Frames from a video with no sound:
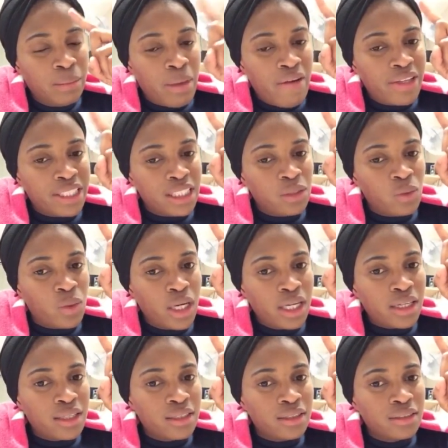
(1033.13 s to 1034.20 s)
The marriage didn't
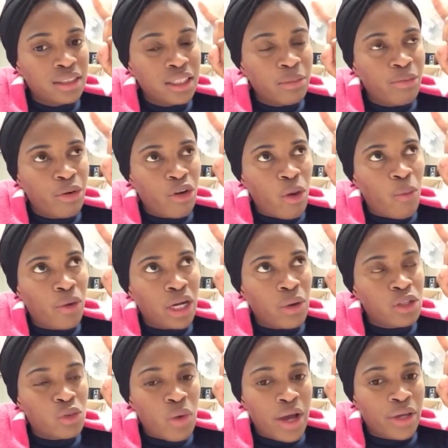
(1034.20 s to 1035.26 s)
work. They broke up
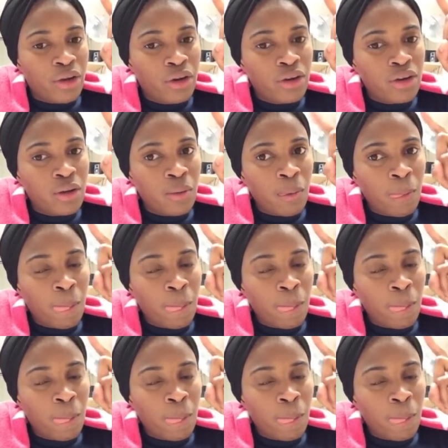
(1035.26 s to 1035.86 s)
when I was quite young.